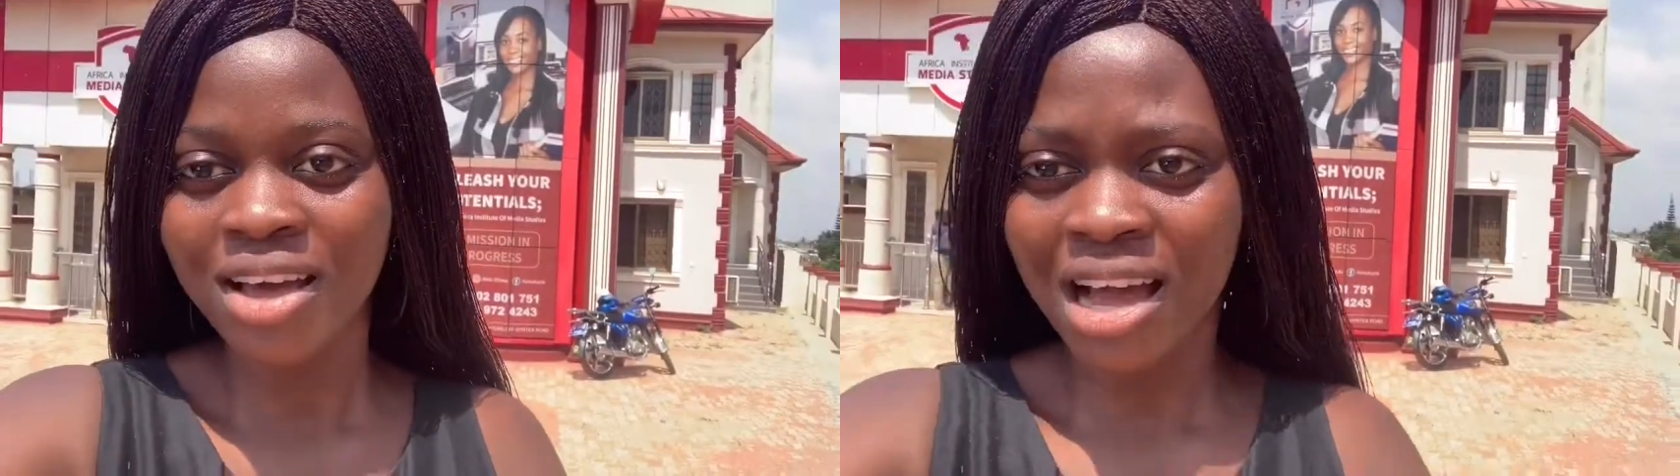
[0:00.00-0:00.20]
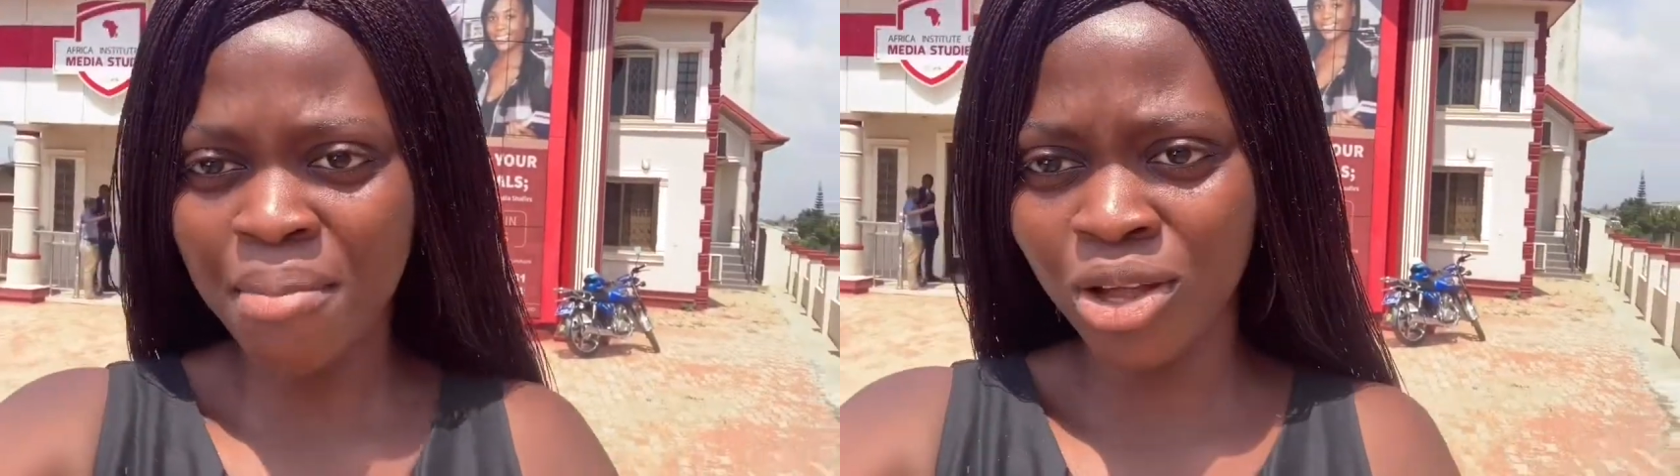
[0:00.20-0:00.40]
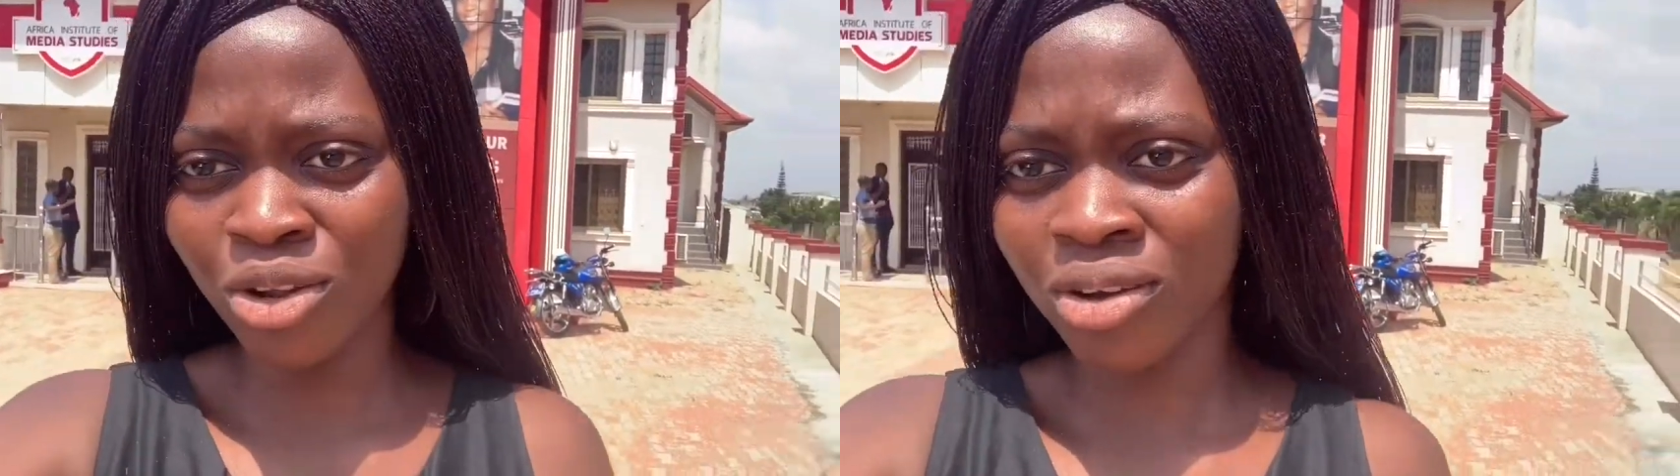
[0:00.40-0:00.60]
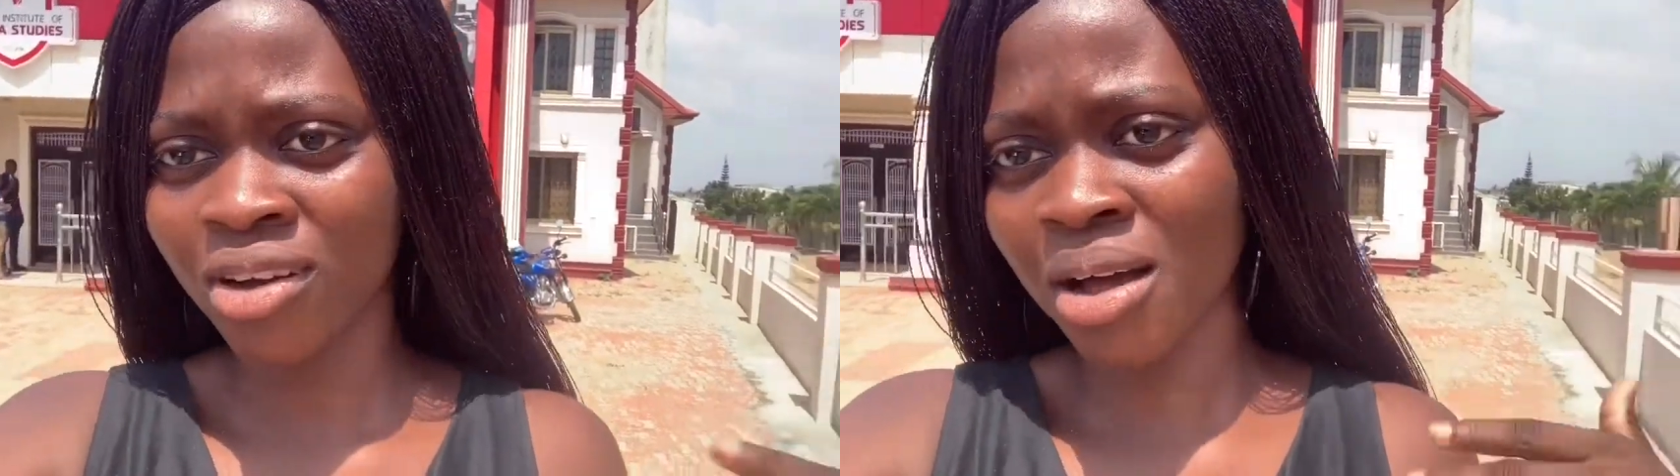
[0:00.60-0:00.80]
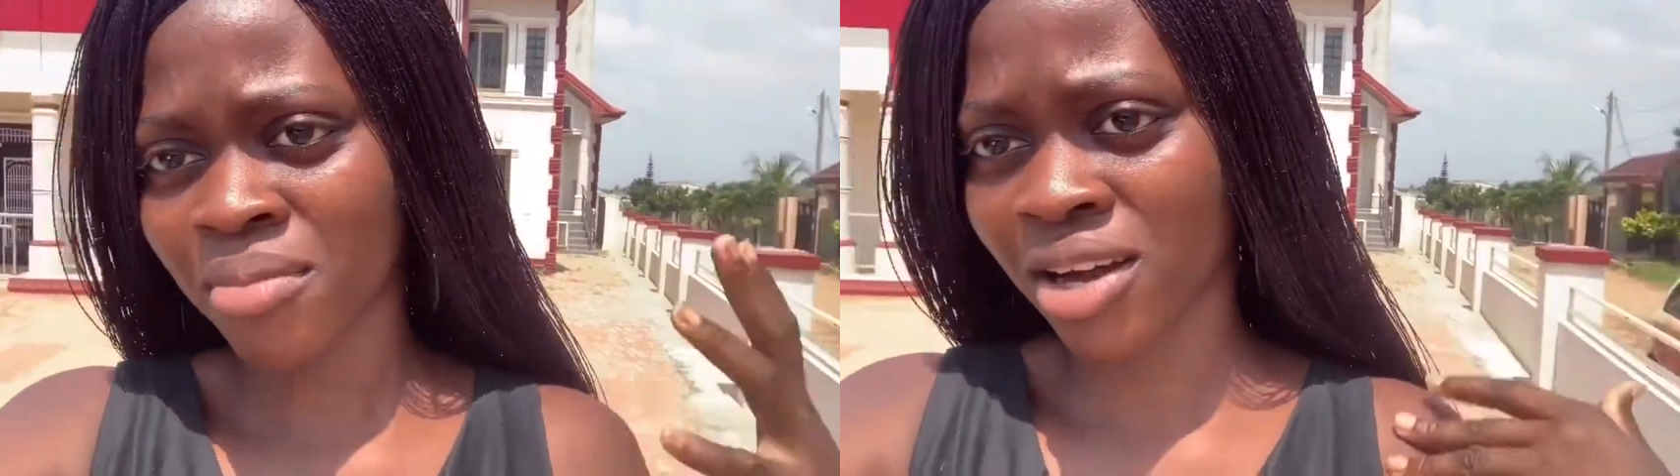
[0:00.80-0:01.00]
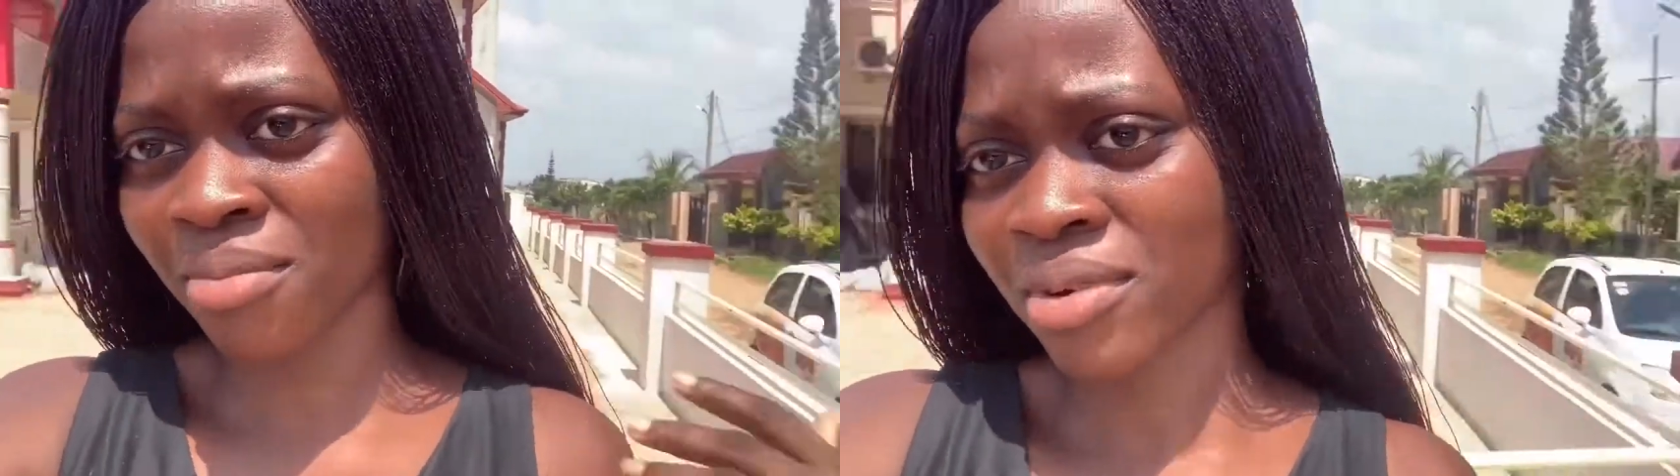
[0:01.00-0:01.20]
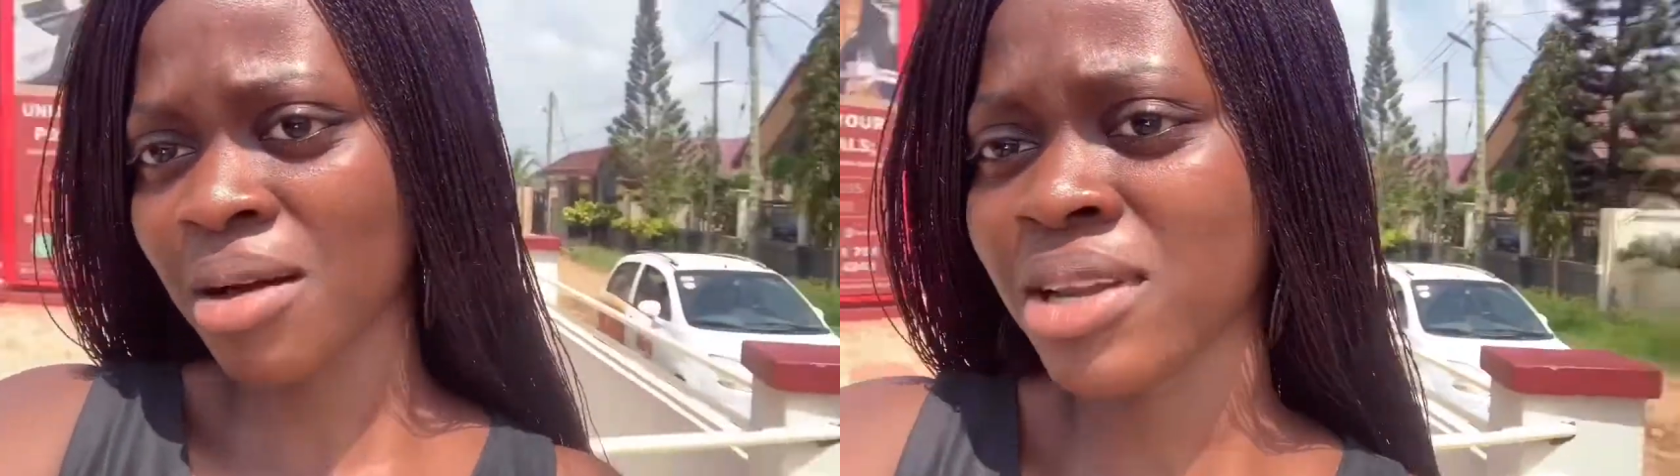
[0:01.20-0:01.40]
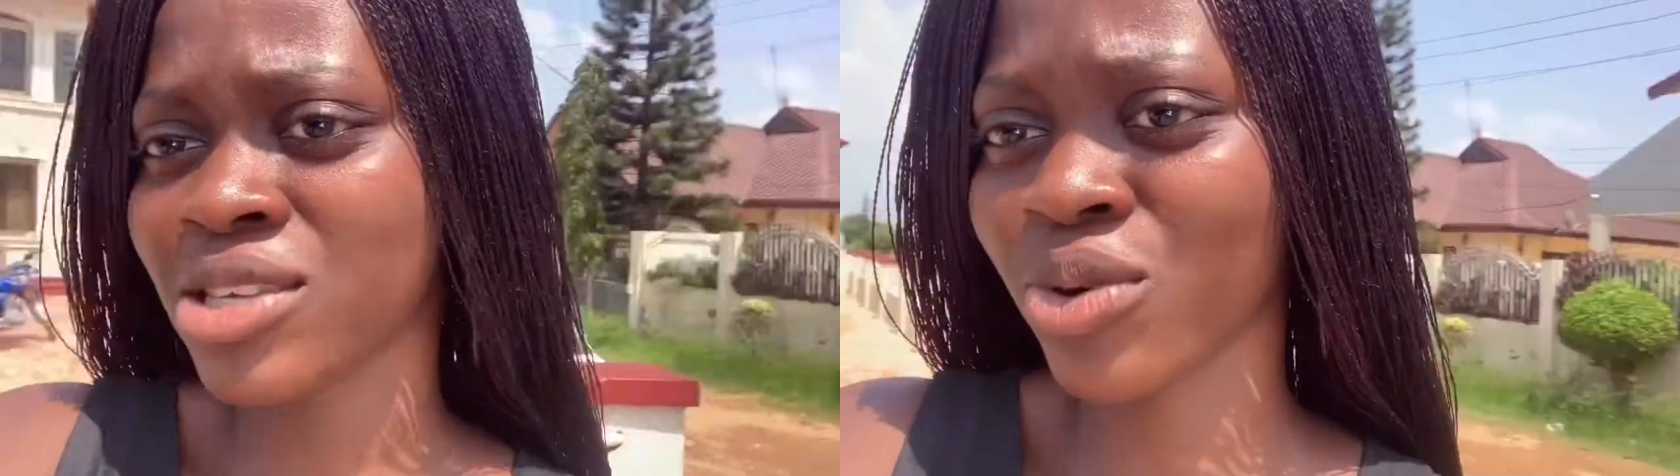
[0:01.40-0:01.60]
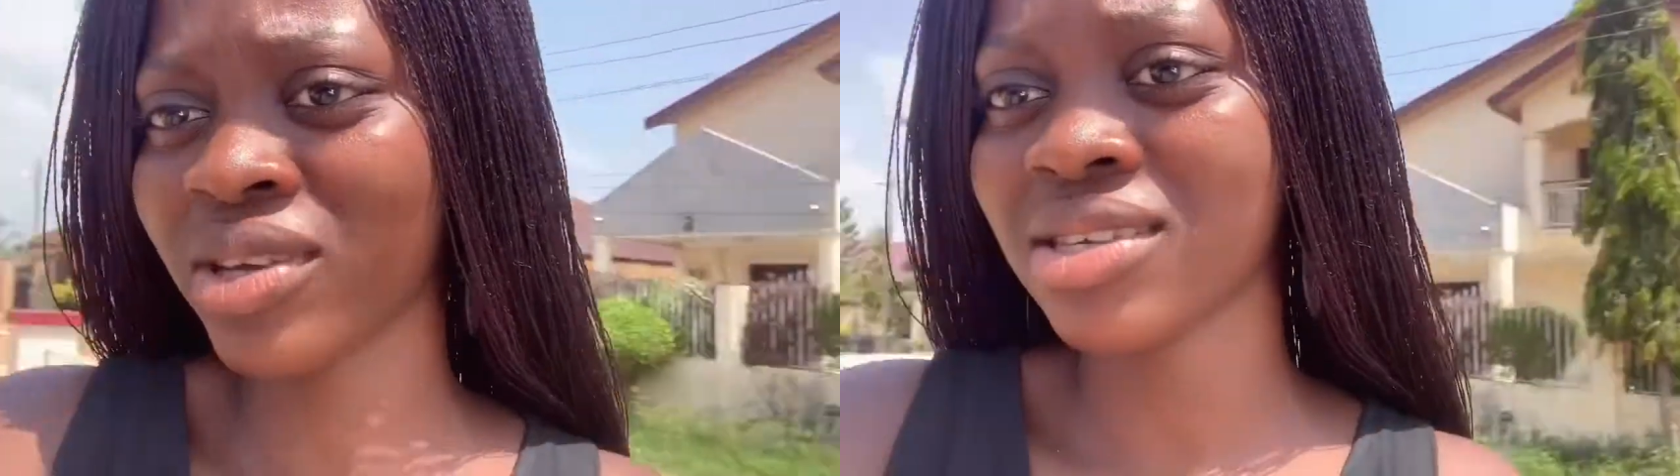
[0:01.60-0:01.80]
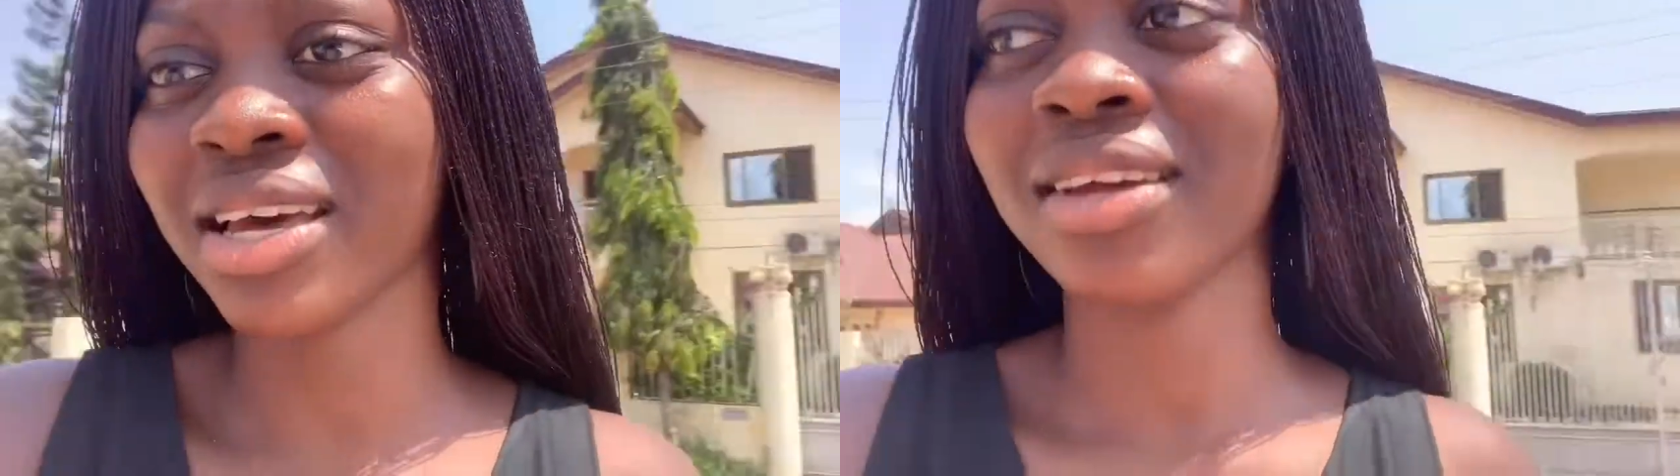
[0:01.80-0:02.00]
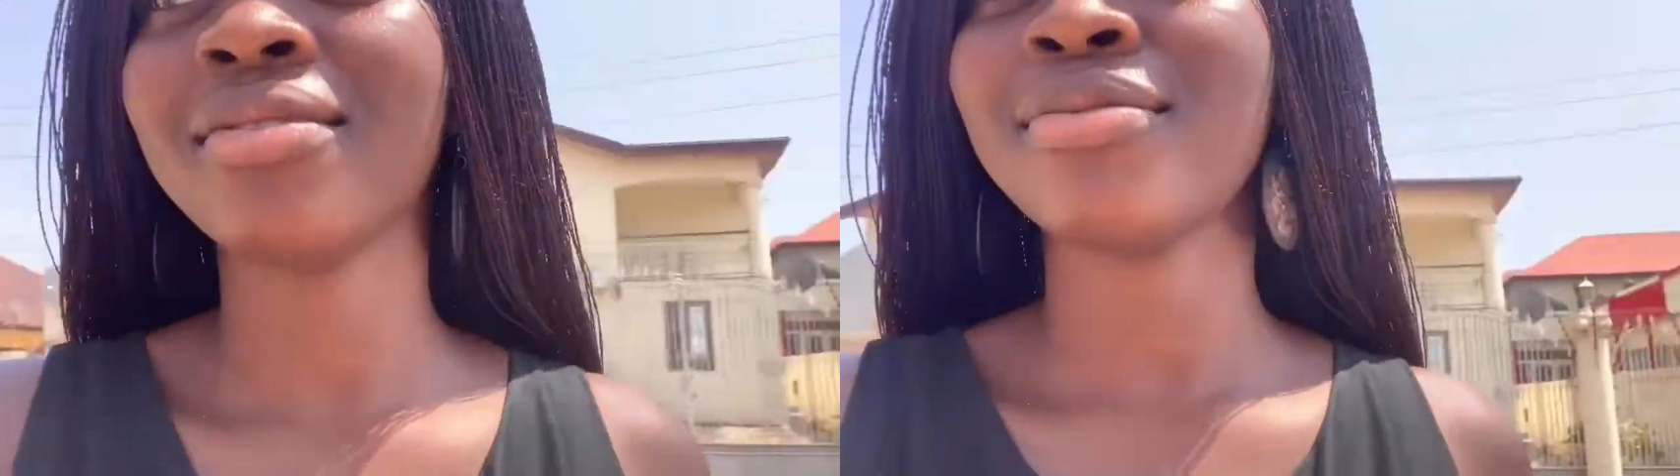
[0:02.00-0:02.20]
come along, come, let's go inside.